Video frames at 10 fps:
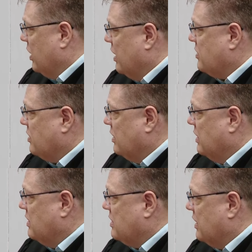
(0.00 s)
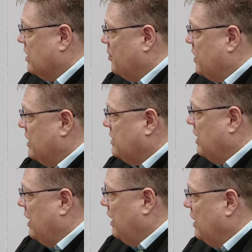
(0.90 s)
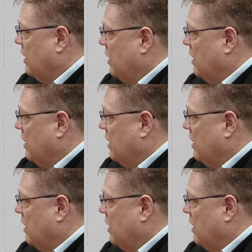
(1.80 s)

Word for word: we actually need to take up that day,